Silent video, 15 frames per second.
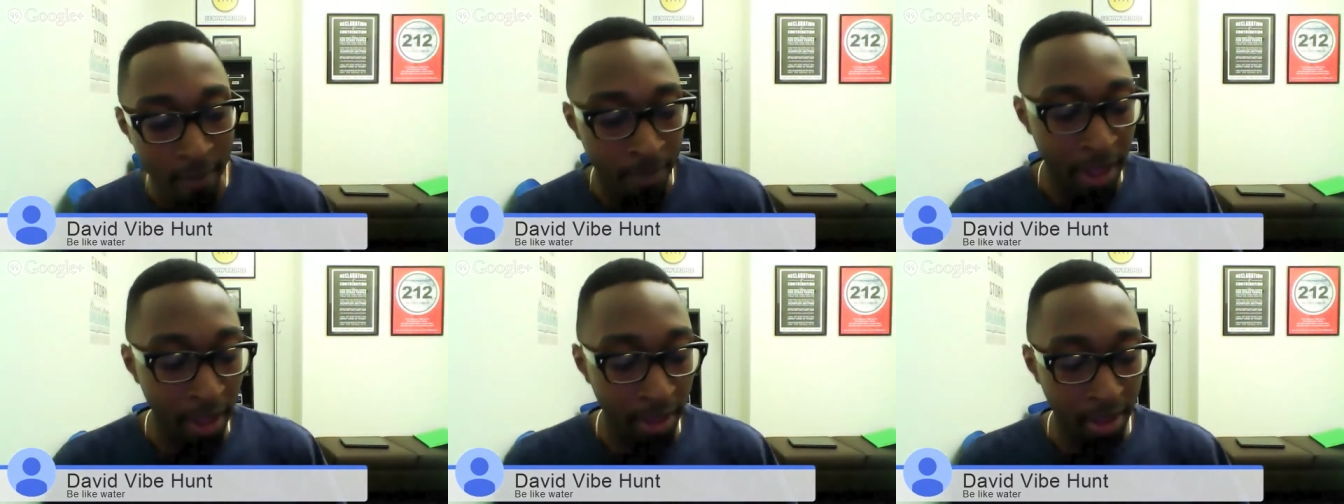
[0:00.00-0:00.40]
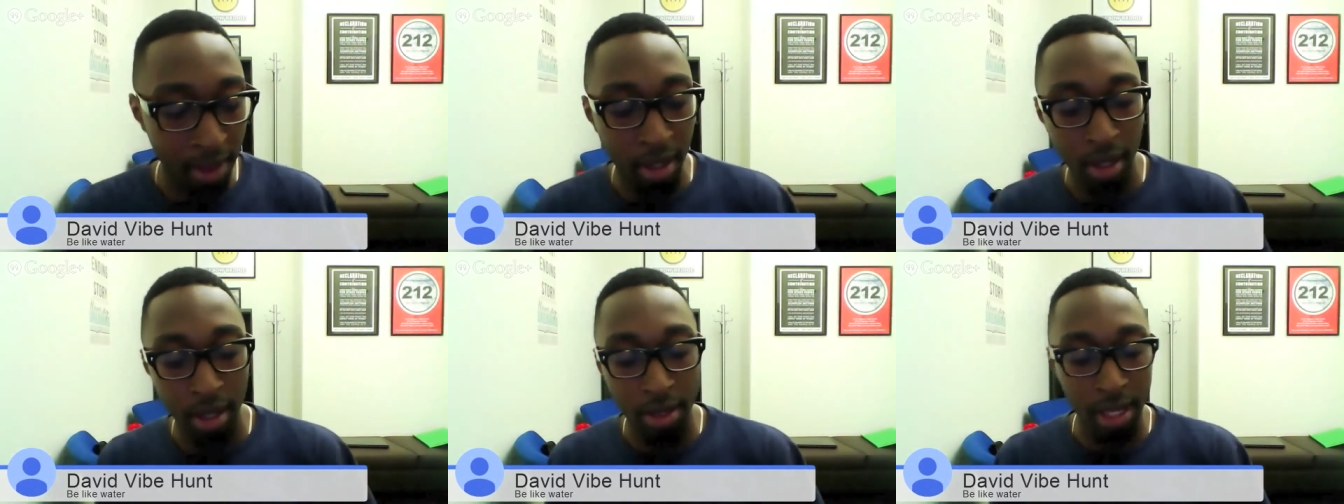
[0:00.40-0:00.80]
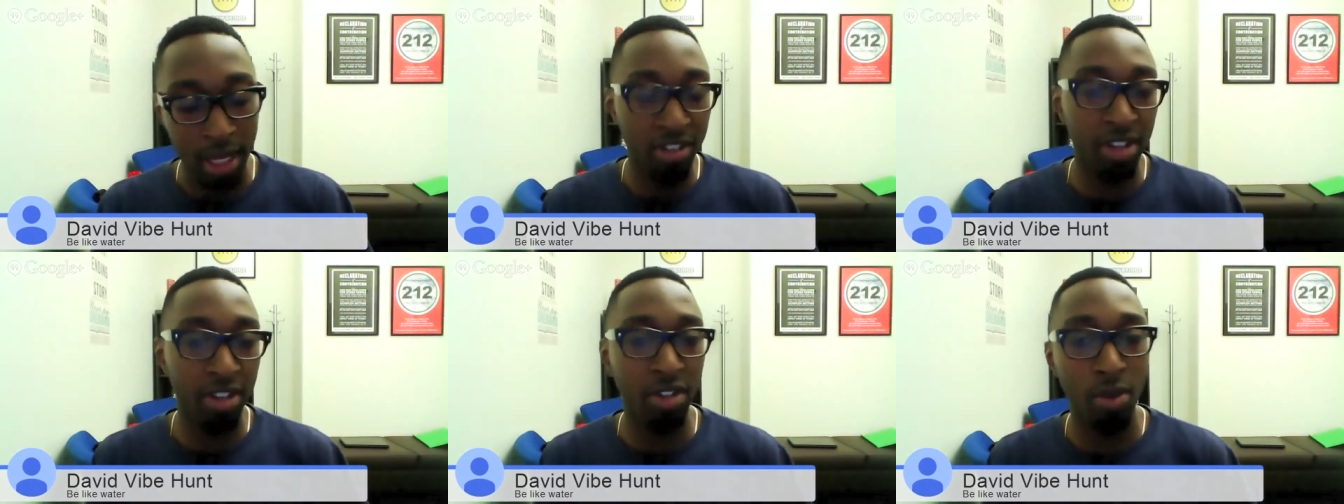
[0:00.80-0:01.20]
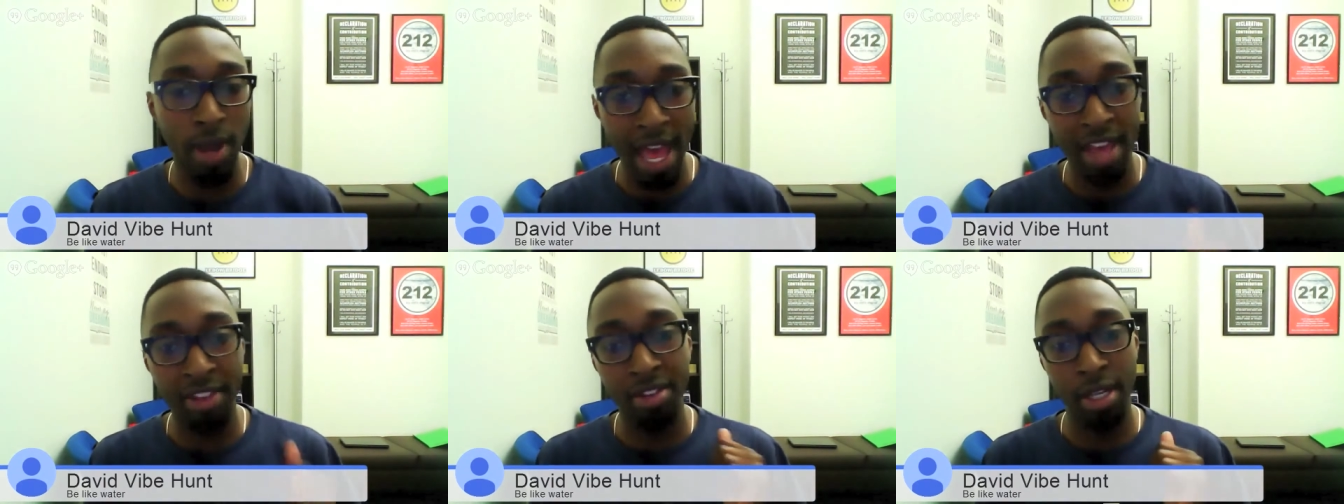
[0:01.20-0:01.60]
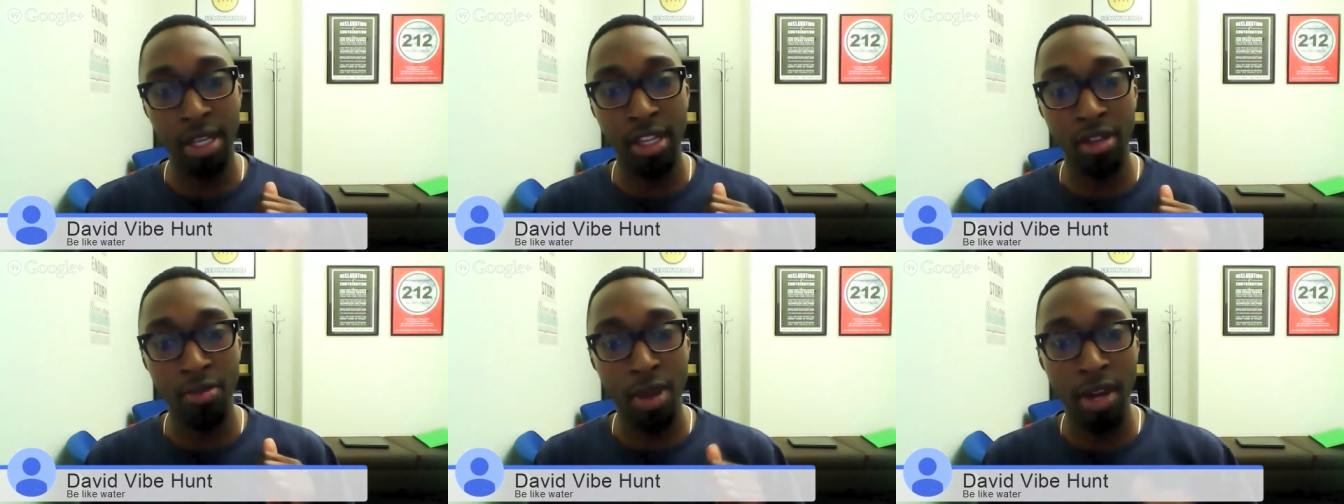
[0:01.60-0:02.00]
Now, the, the Institute has an
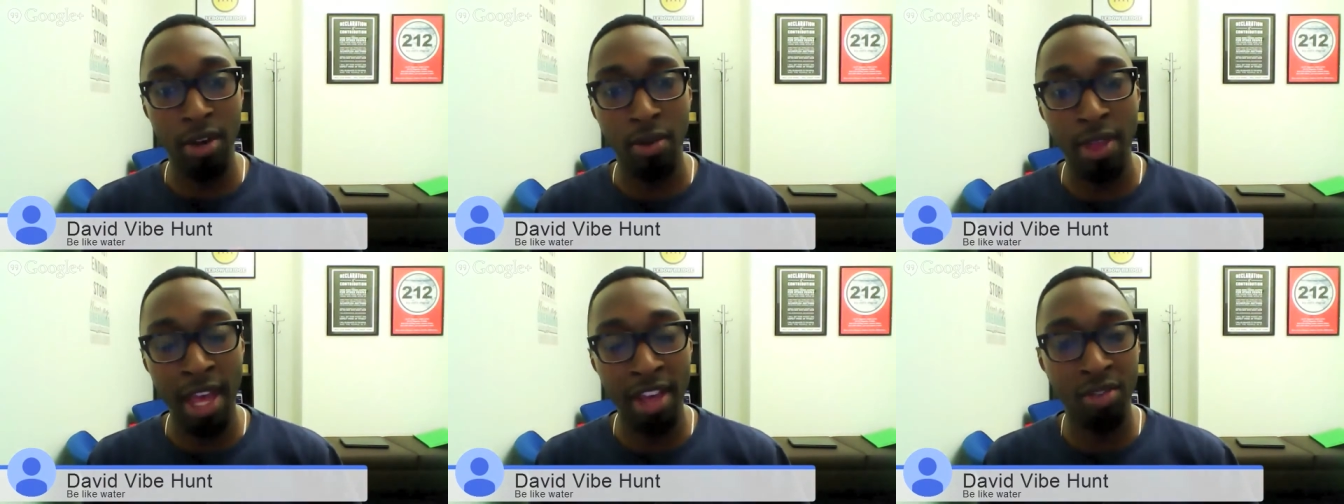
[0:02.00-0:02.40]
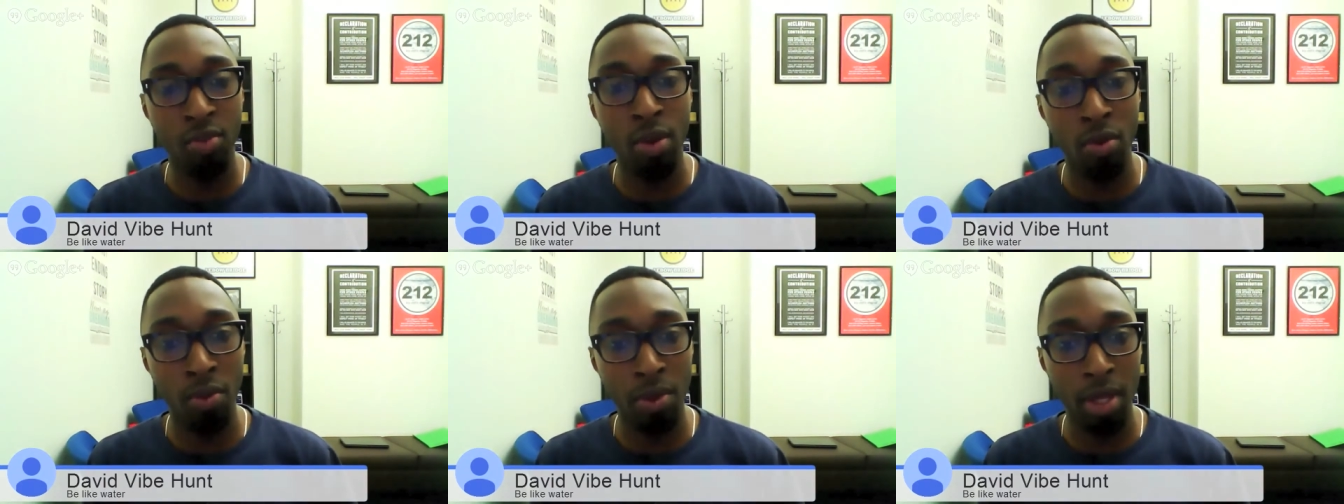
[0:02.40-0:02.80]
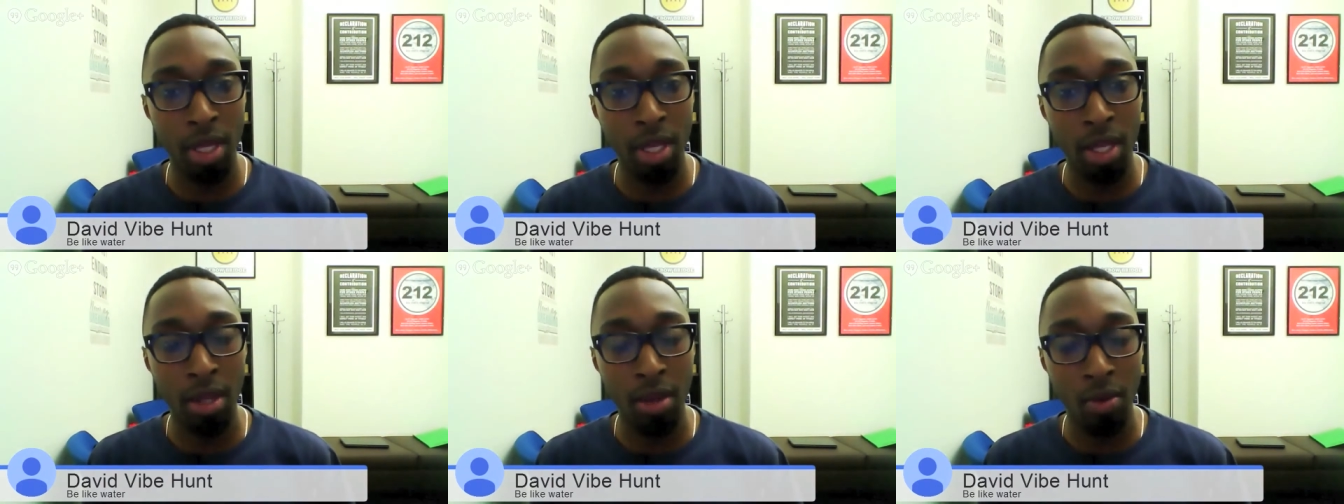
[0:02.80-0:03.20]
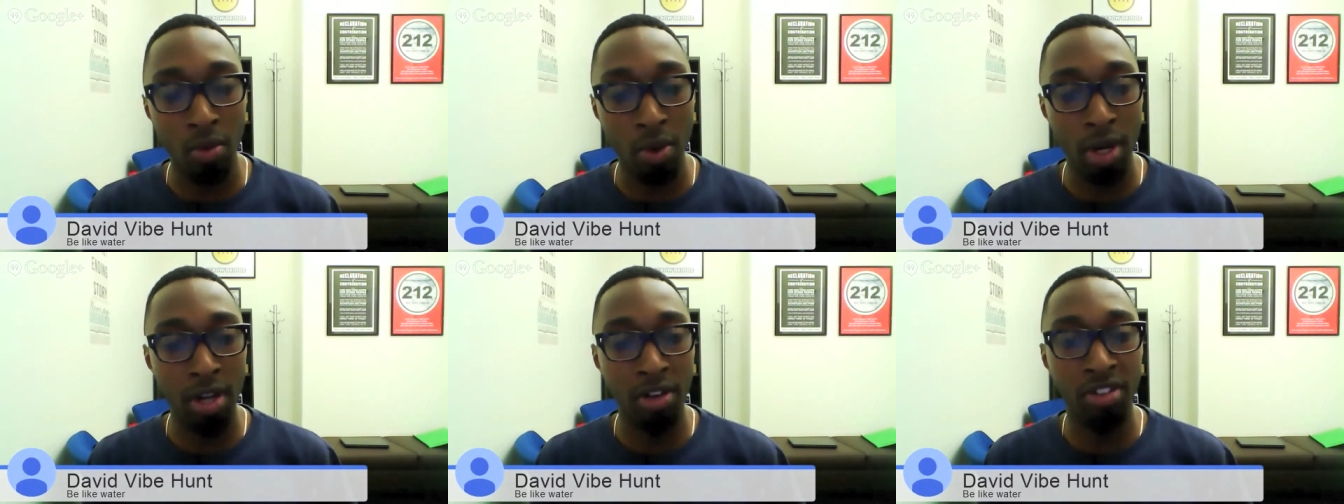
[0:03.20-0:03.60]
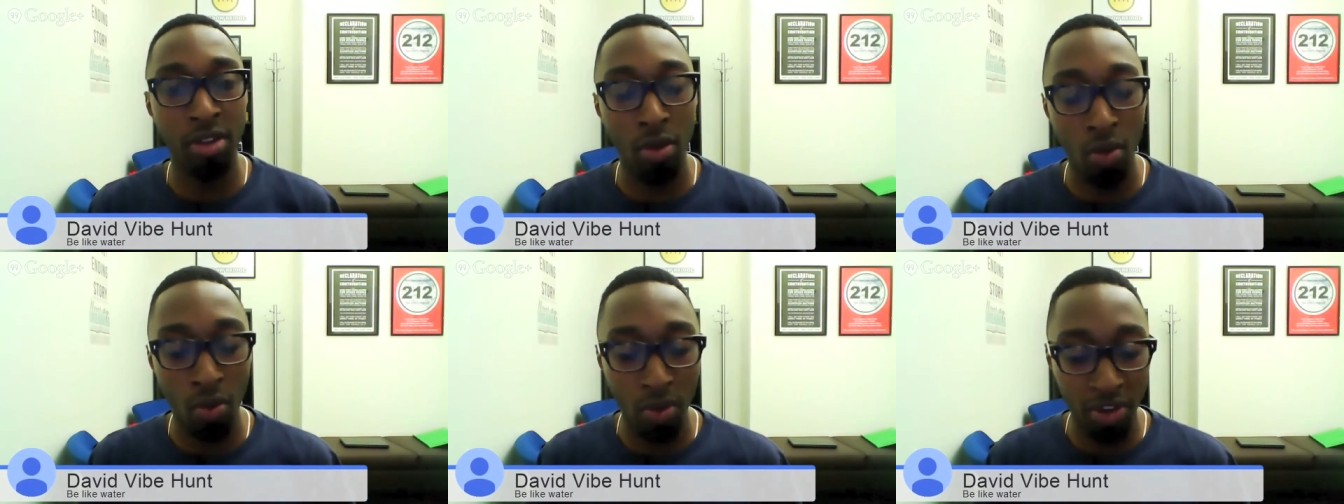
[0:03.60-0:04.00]
incubator, and that's what we went
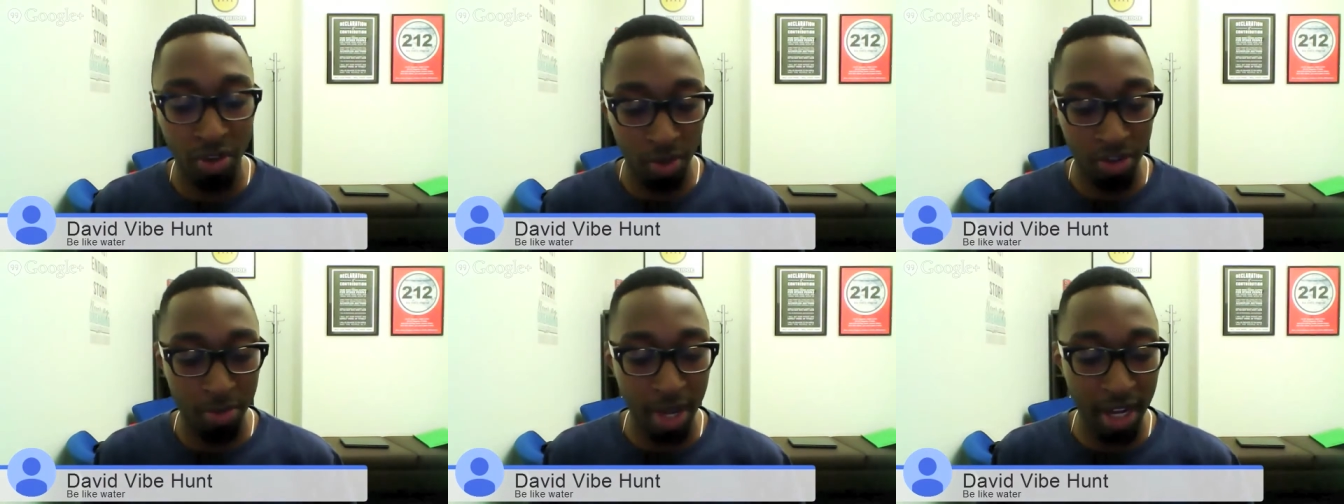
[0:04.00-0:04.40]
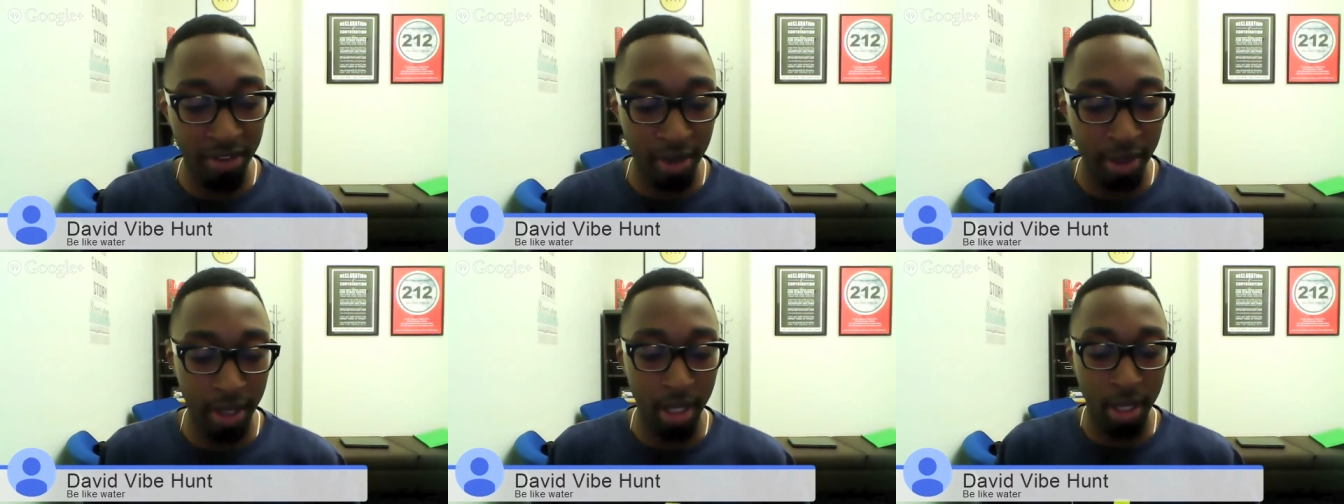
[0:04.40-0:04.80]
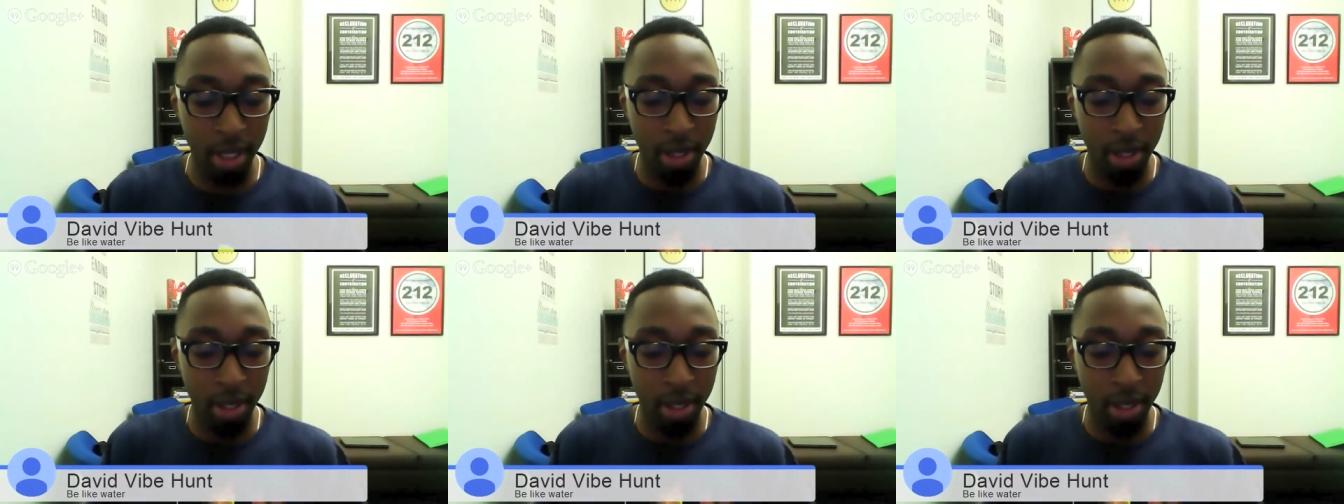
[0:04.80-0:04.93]
into, which was basically a,